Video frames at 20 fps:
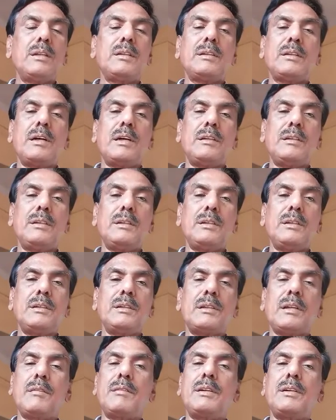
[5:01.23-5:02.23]

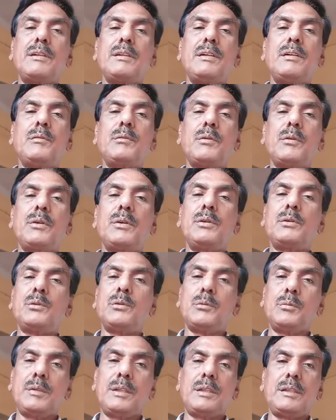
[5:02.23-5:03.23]

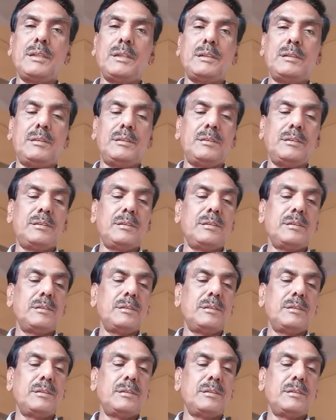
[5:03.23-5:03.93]
17.2 meter it is.